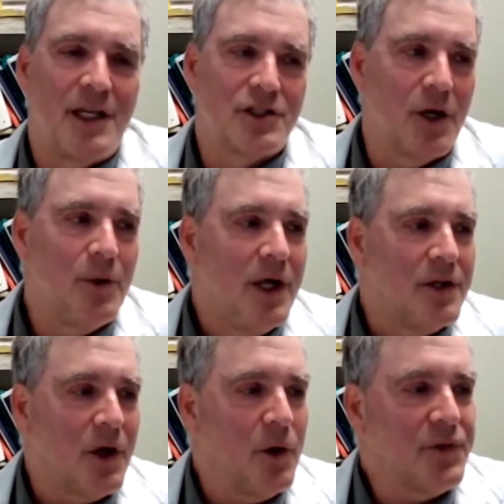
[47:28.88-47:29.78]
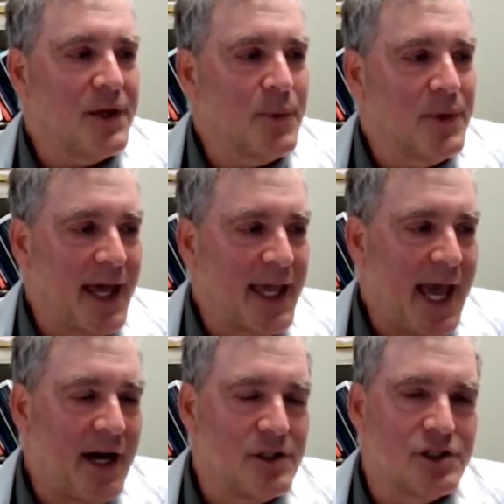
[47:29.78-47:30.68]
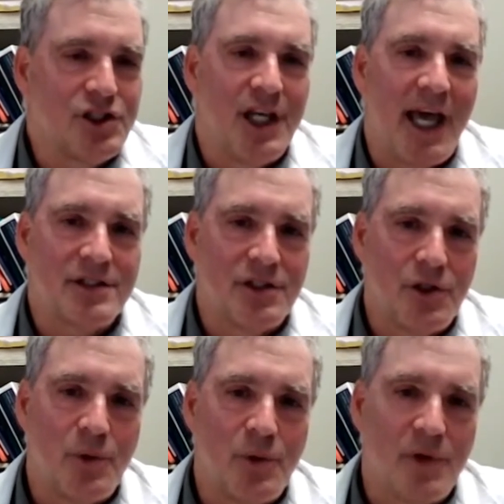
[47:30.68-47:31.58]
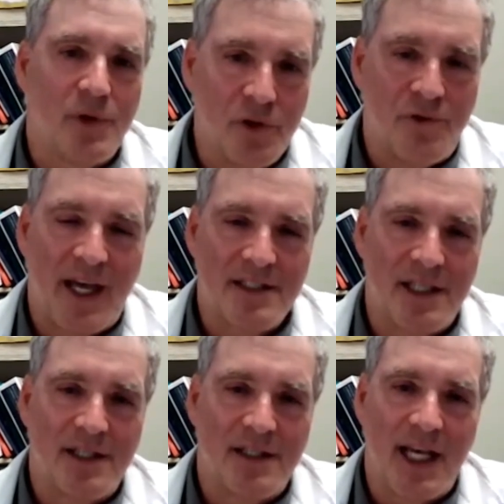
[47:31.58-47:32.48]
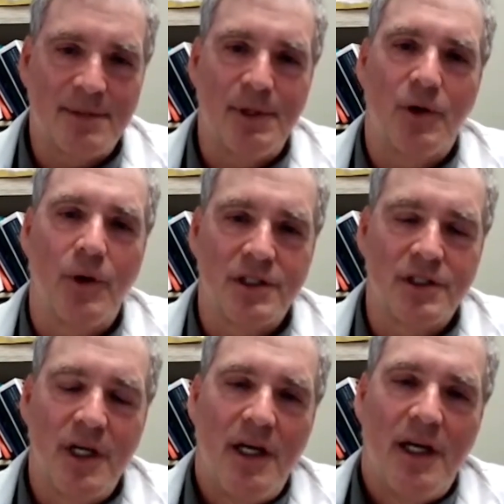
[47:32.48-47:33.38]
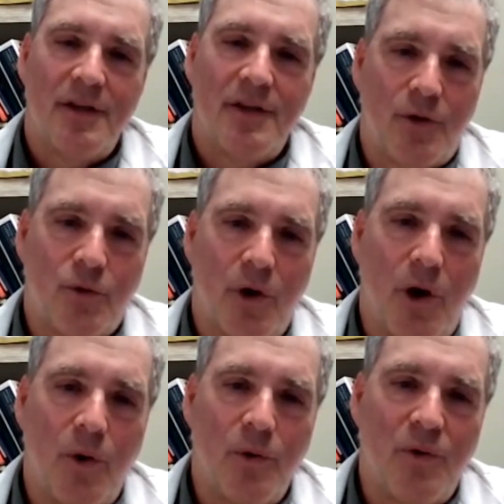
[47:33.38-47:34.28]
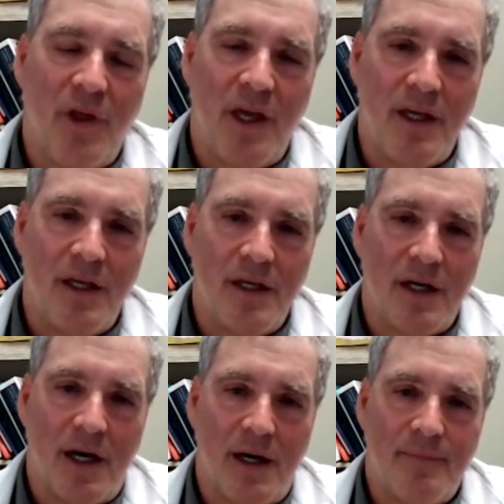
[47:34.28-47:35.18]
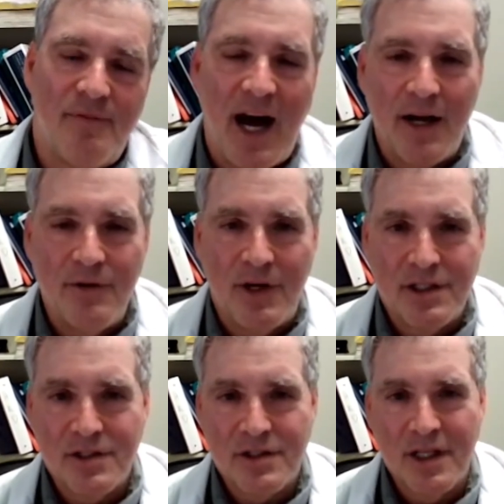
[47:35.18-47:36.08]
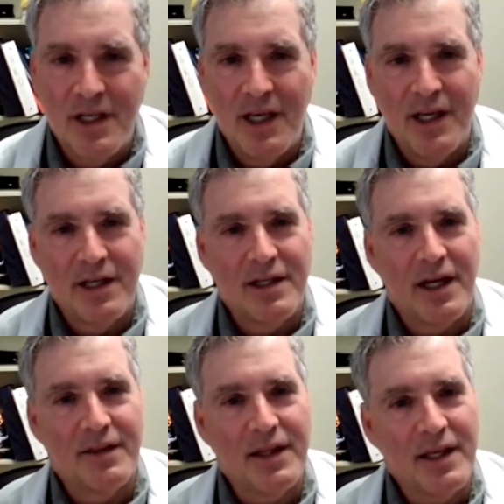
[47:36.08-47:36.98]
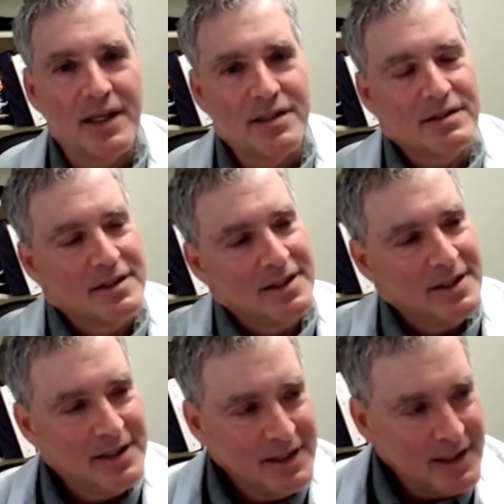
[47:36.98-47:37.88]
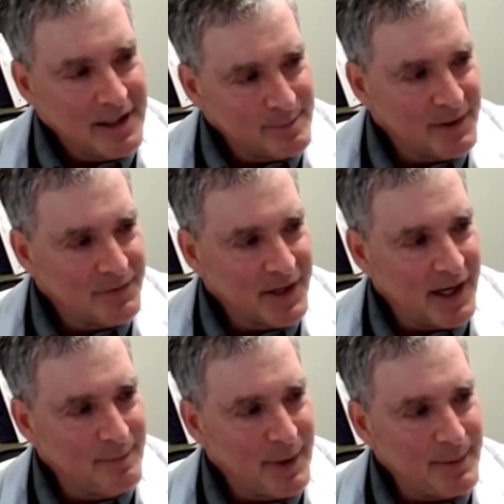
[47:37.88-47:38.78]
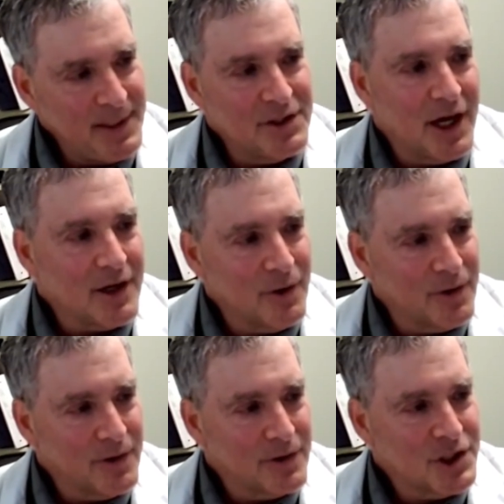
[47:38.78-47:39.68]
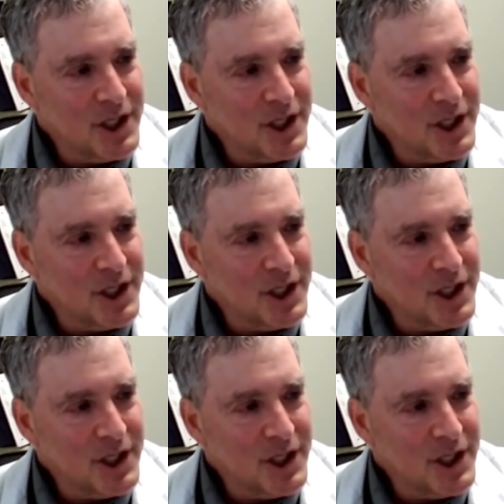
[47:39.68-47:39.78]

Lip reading: Okay, so the whole thing with egg allergy has to do with flu vaccine, and that's because they grow the virus in, I think it's, I forget, maybe duck or